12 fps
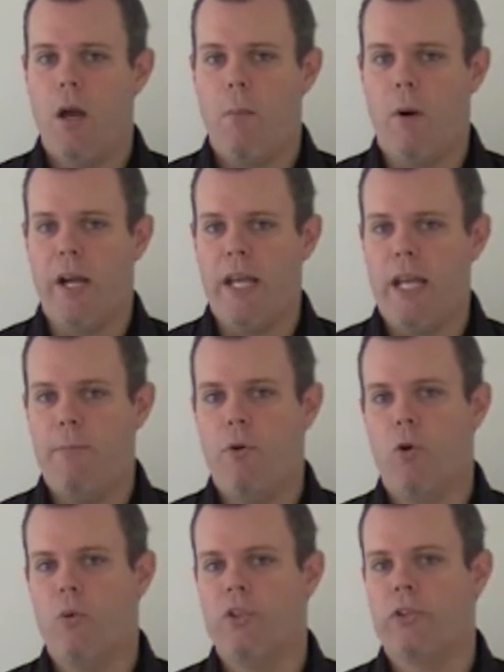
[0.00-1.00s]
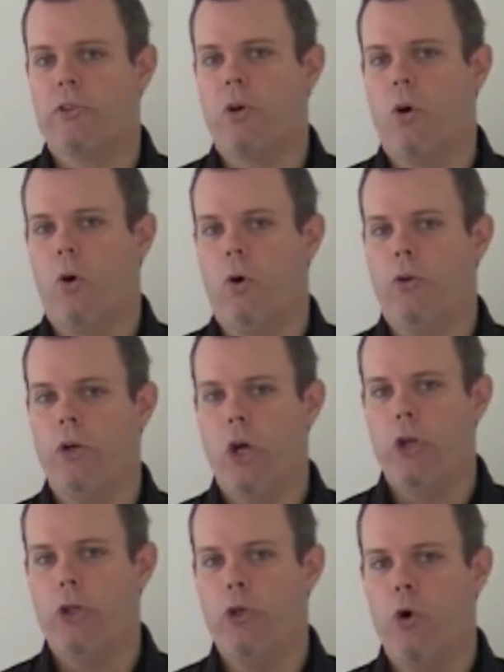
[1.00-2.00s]
my ebook, which is called
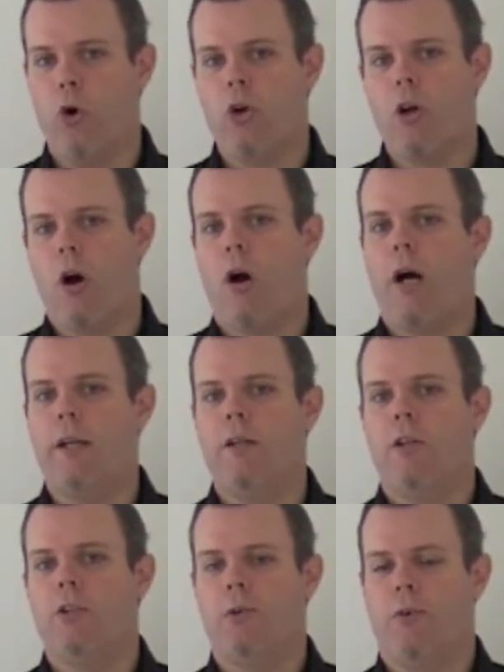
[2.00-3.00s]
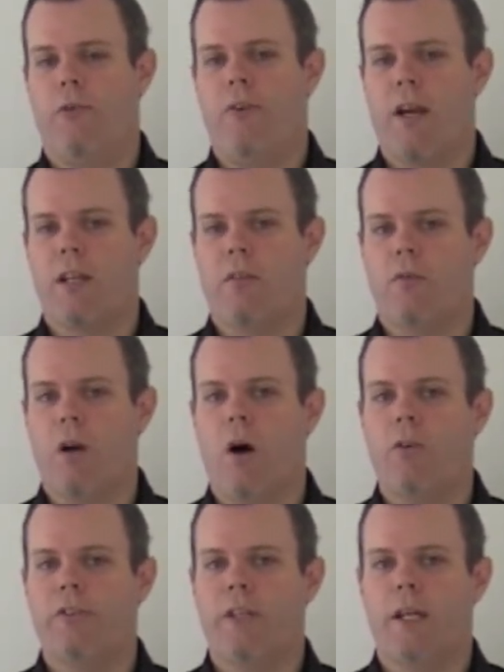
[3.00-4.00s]
Your Guide to Effective
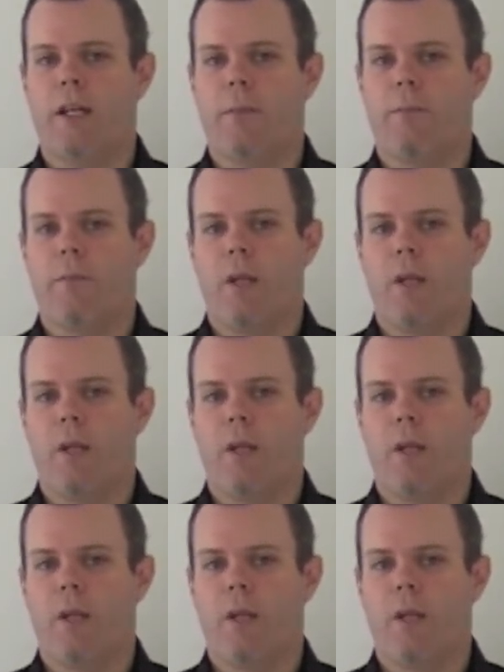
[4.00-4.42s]
Goal Setting.